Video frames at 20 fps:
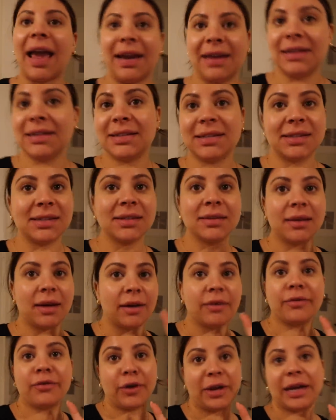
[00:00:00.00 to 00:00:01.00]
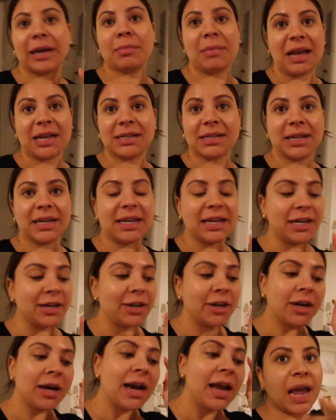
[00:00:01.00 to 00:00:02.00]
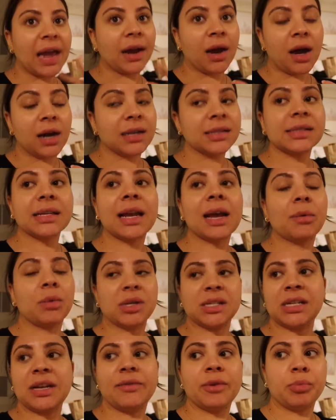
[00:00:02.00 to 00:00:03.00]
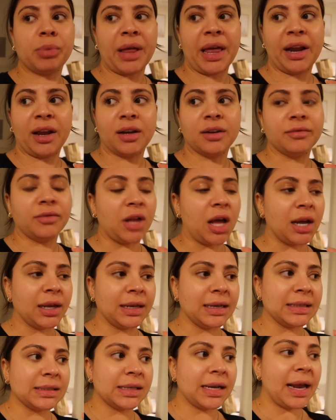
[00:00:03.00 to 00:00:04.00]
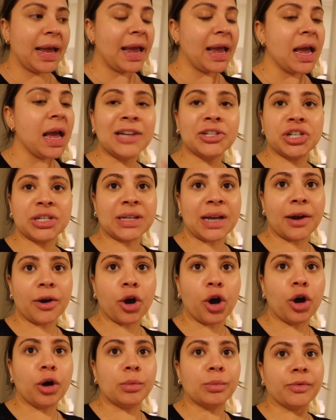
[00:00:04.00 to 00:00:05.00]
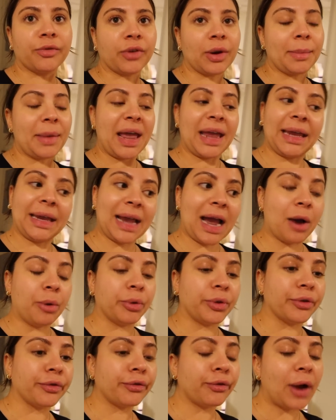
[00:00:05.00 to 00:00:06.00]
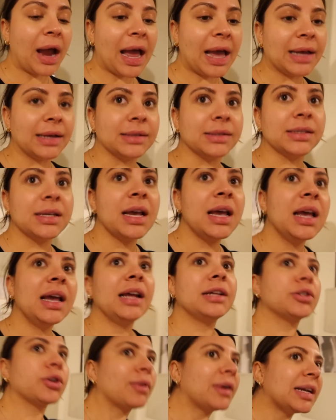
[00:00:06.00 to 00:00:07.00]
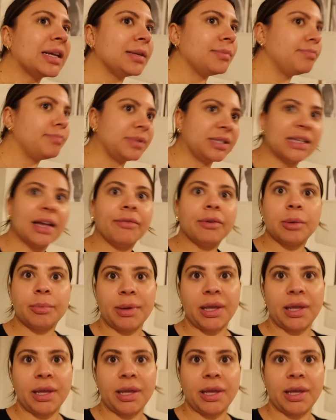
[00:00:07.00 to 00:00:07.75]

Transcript: and it's a freaking mess in here. And honestly, I wasn't even planning on vlogging today. I just got home from hanging out with a friend. It's already 7